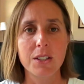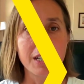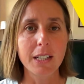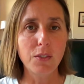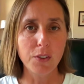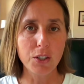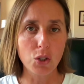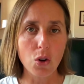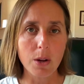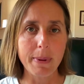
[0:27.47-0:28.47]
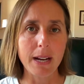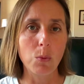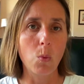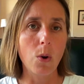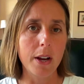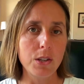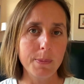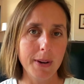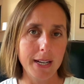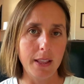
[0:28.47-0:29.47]
So let's first talk about why you
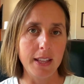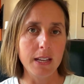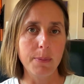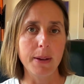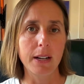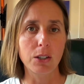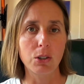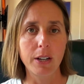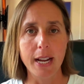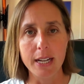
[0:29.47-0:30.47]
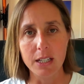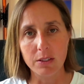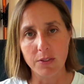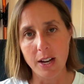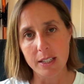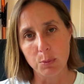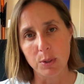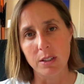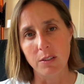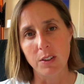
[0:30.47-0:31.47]
might think about creating device
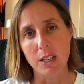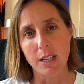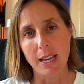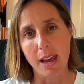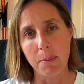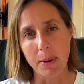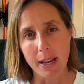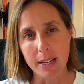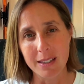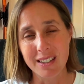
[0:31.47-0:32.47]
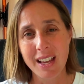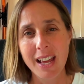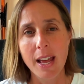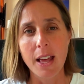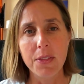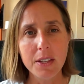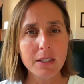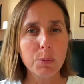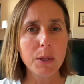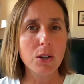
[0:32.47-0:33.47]
specific campaigns. And this
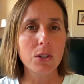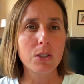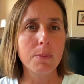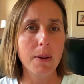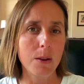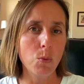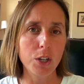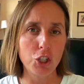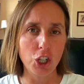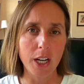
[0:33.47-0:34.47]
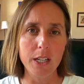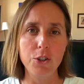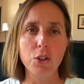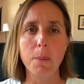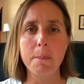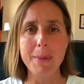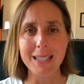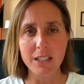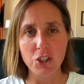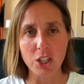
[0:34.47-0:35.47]
is because you might want to change your
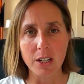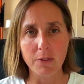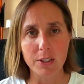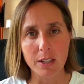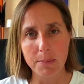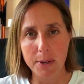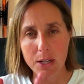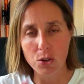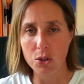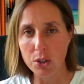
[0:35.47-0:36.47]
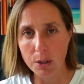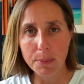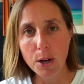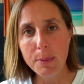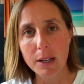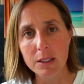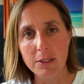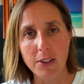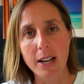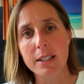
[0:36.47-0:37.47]
messaging for somebody who's on a mobile
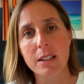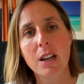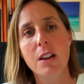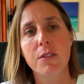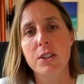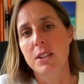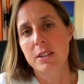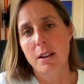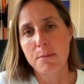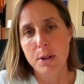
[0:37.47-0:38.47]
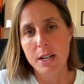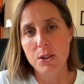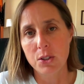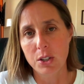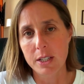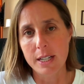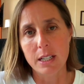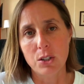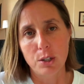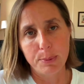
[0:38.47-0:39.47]
device versus somebody who's on a
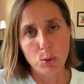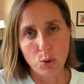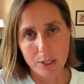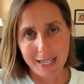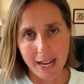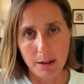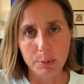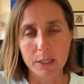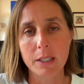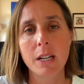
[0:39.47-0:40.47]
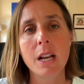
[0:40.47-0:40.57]
desktop or tablet.